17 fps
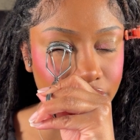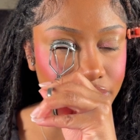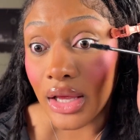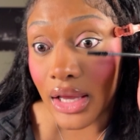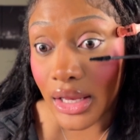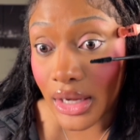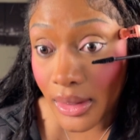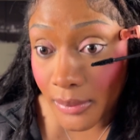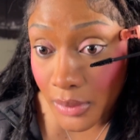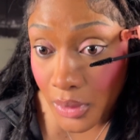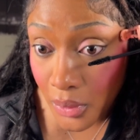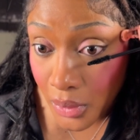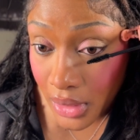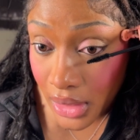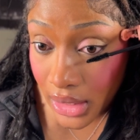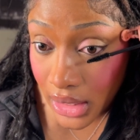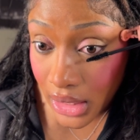And I'm
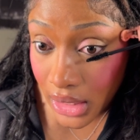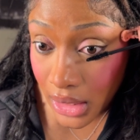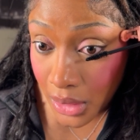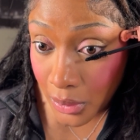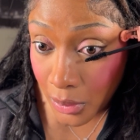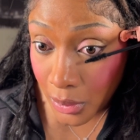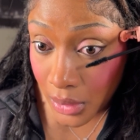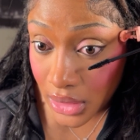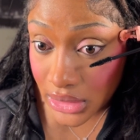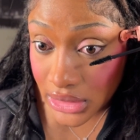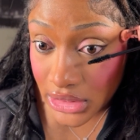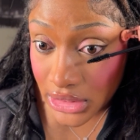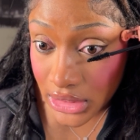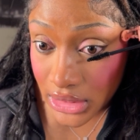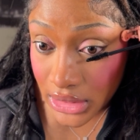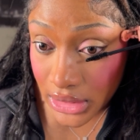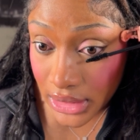going in with
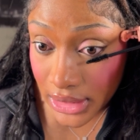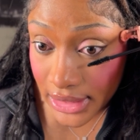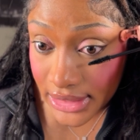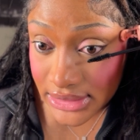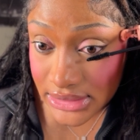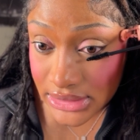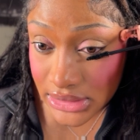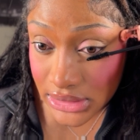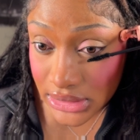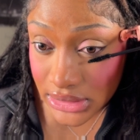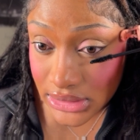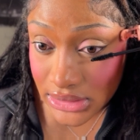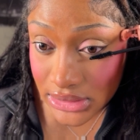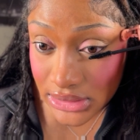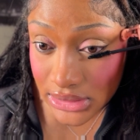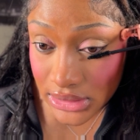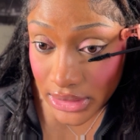the
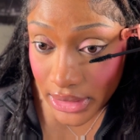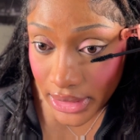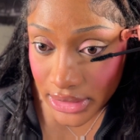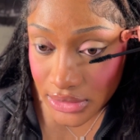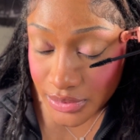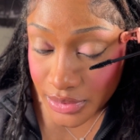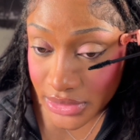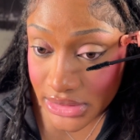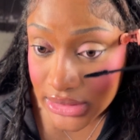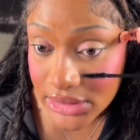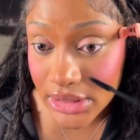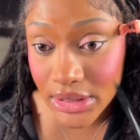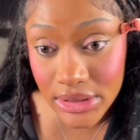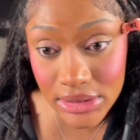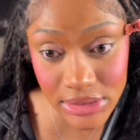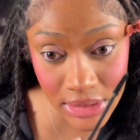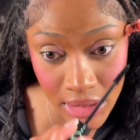Essence Lash
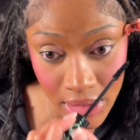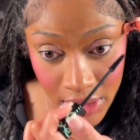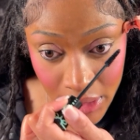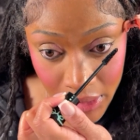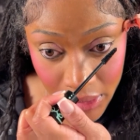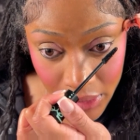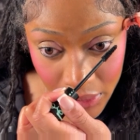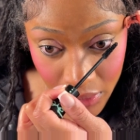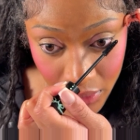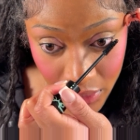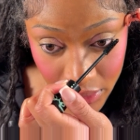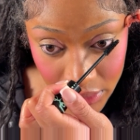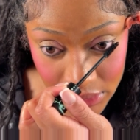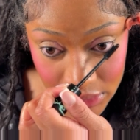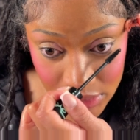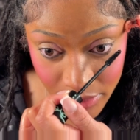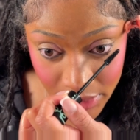Princess. Y'all,
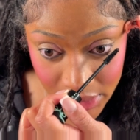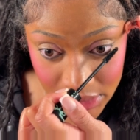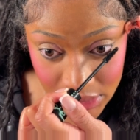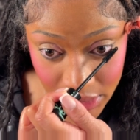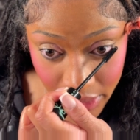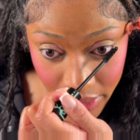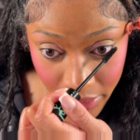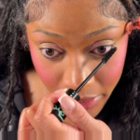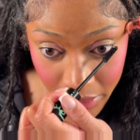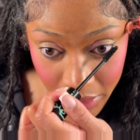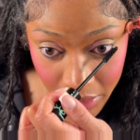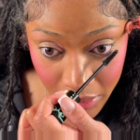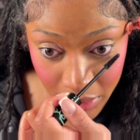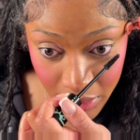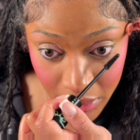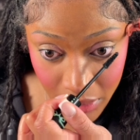this mascara